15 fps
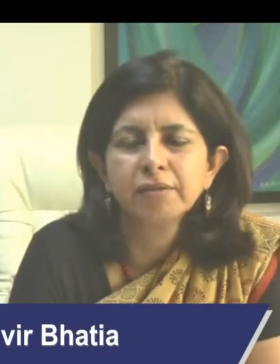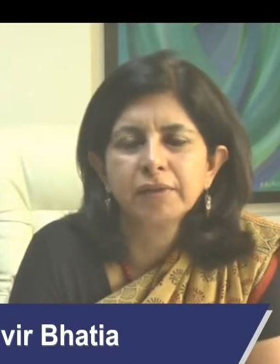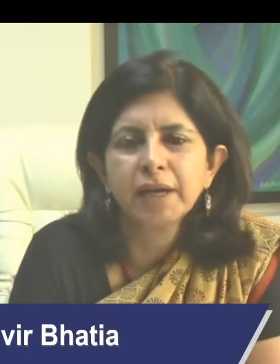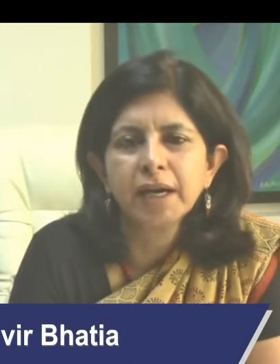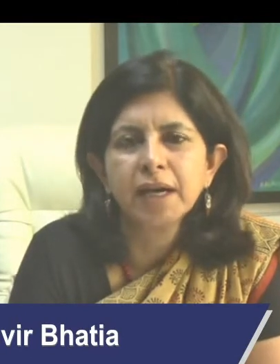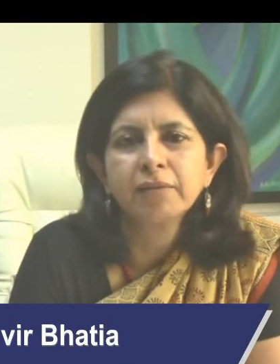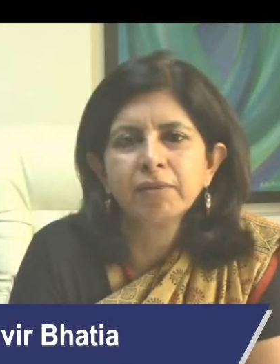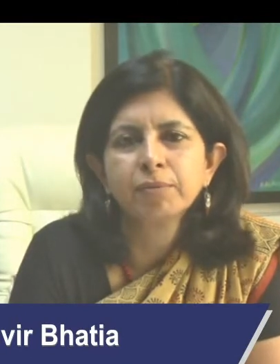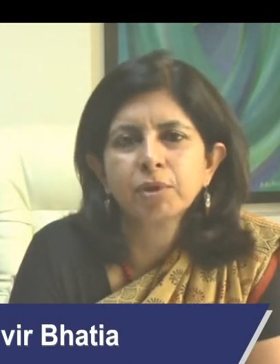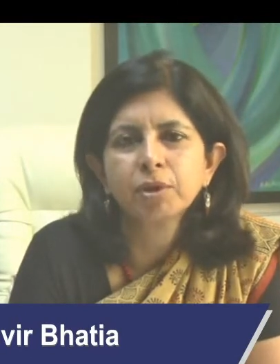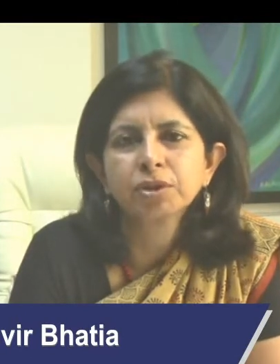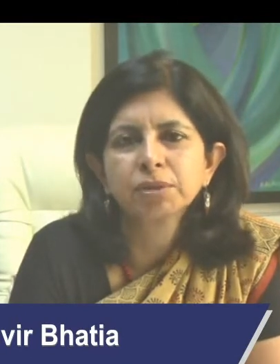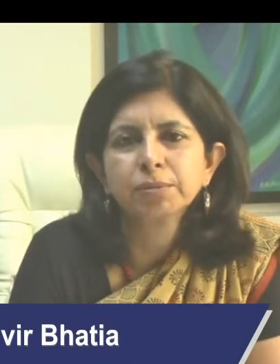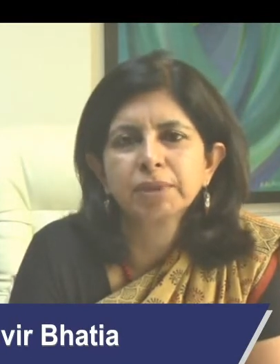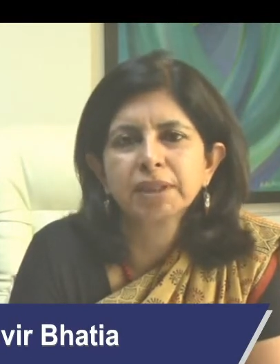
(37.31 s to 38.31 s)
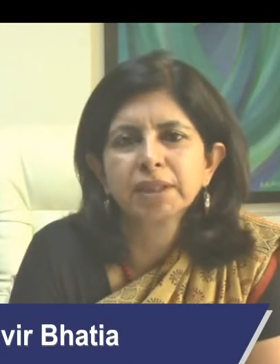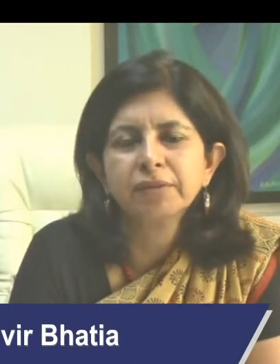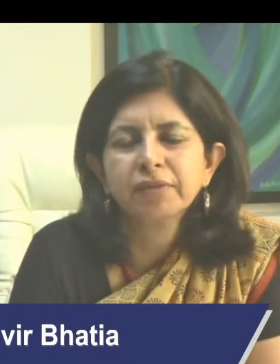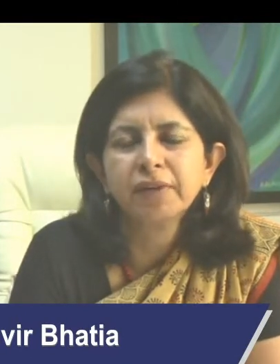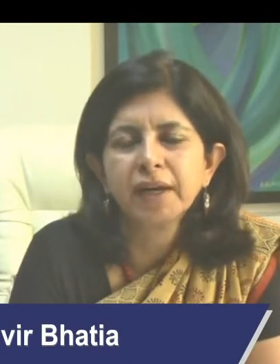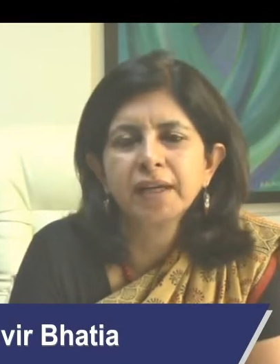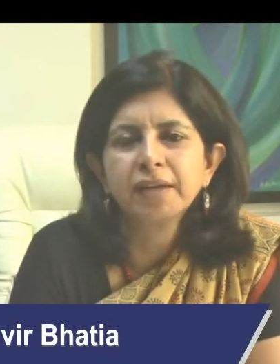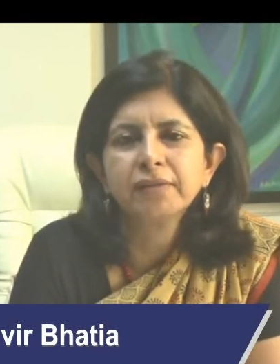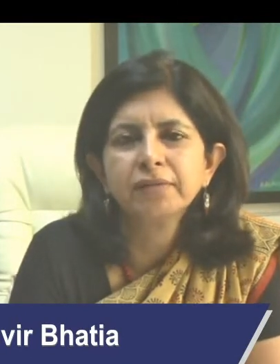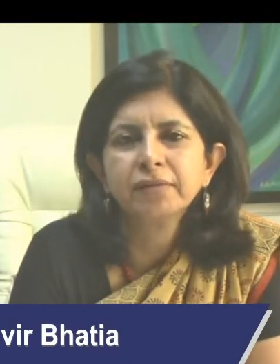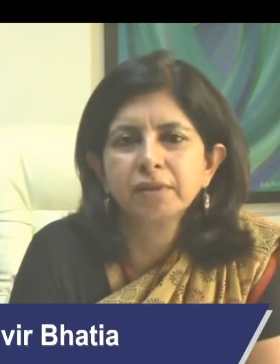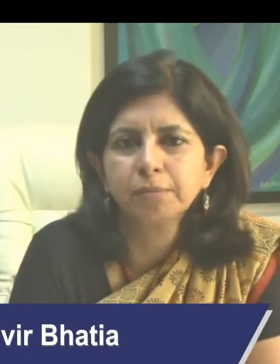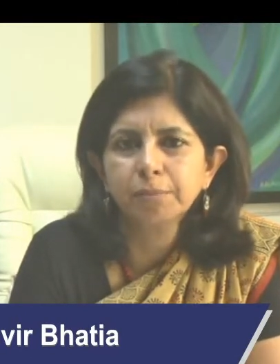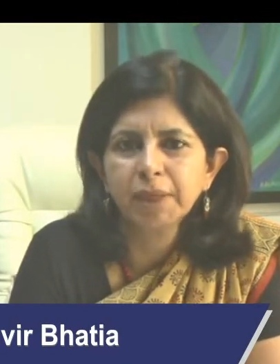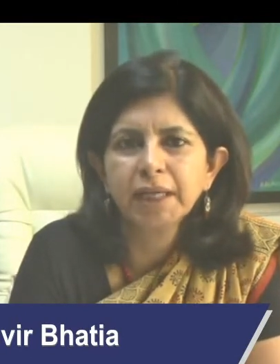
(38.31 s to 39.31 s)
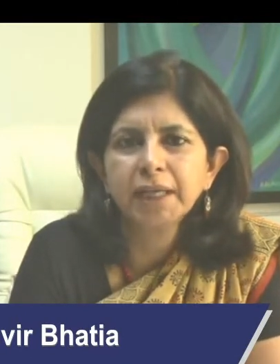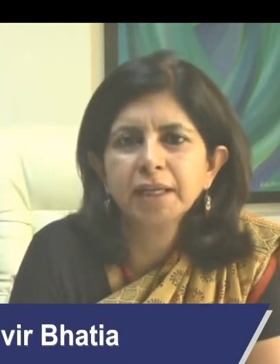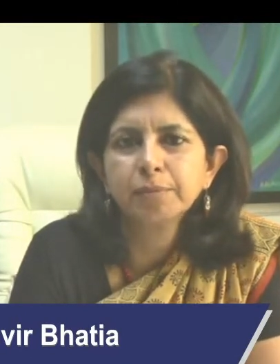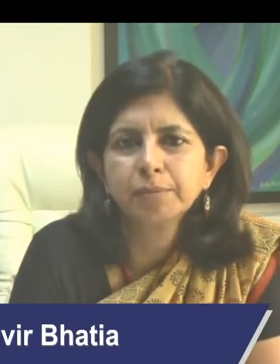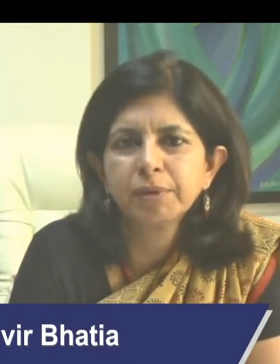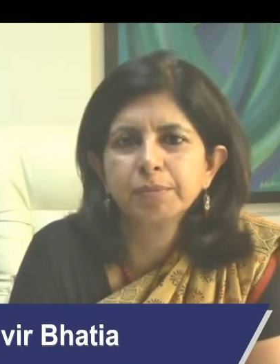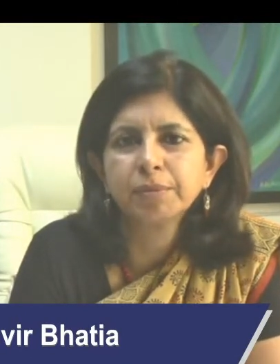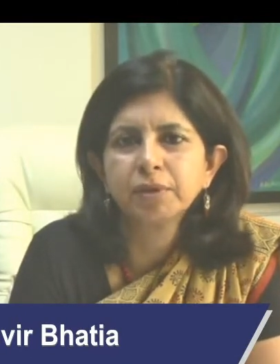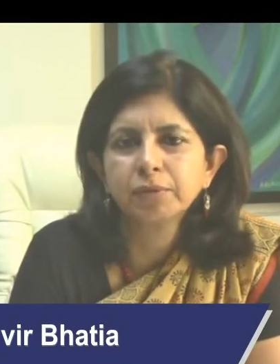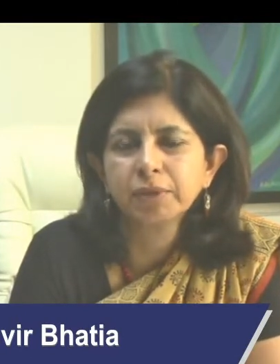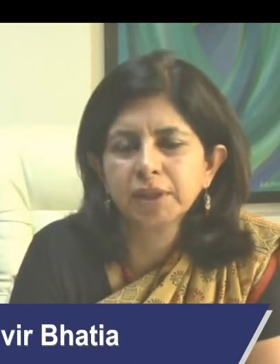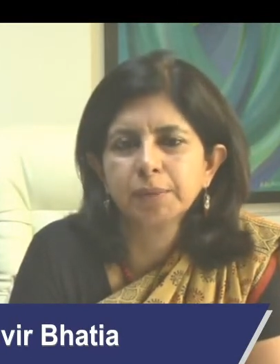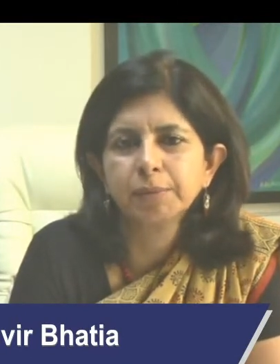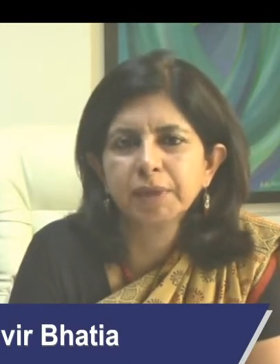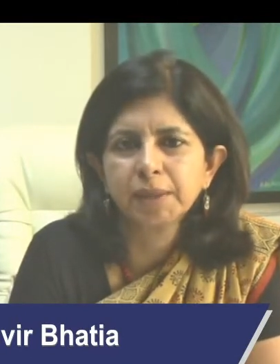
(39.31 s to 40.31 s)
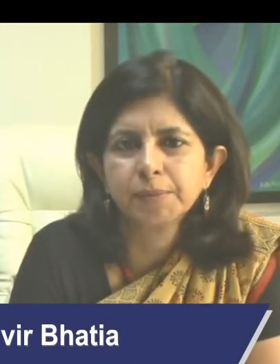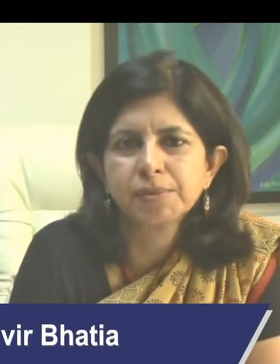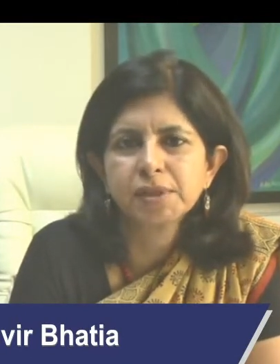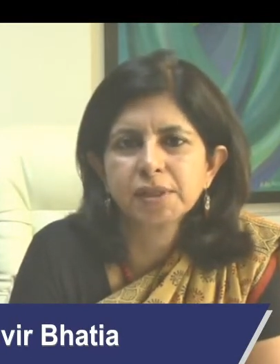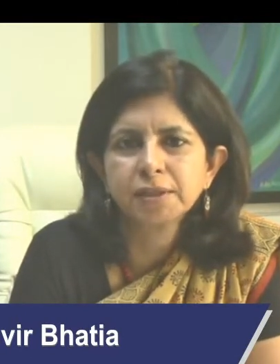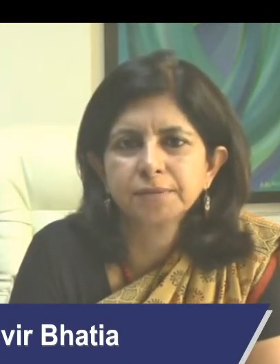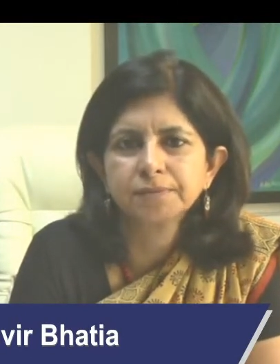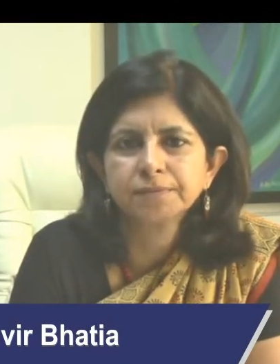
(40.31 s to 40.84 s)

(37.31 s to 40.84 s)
we have approximately 5 million people with epilepsy.